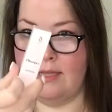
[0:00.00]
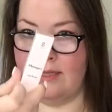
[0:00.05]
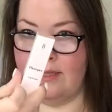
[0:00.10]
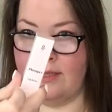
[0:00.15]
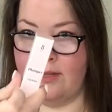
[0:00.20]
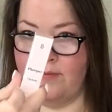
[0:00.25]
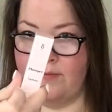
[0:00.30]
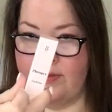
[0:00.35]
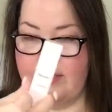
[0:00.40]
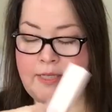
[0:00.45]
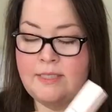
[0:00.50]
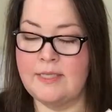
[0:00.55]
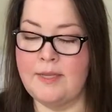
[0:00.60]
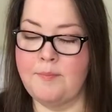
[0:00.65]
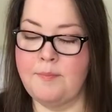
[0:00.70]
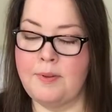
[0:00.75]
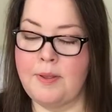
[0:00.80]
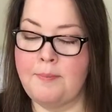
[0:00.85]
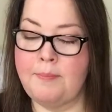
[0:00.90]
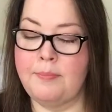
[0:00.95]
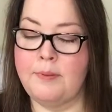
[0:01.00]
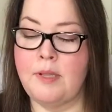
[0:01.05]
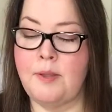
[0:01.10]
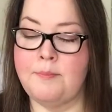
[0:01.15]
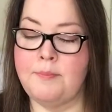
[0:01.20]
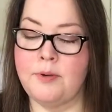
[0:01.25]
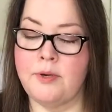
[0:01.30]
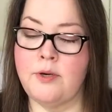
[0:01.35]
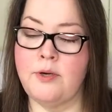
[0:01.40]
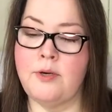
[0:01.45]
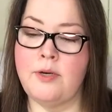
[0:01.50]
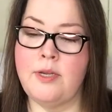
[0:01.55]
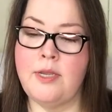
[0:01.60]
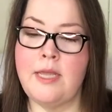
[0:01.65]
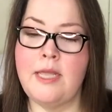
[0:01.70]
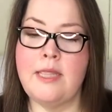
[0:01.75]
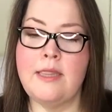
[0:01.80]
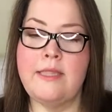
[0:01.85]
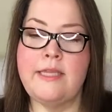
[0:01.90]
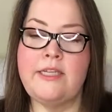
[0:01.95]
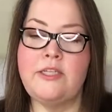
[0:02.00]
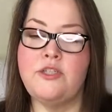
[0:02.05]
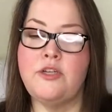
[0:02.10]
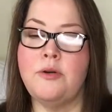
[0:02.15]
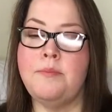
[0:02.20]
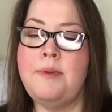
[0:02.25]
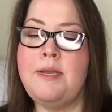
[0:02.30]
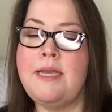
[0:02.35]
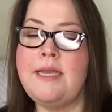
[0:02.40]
lovely lip plumper, the Derma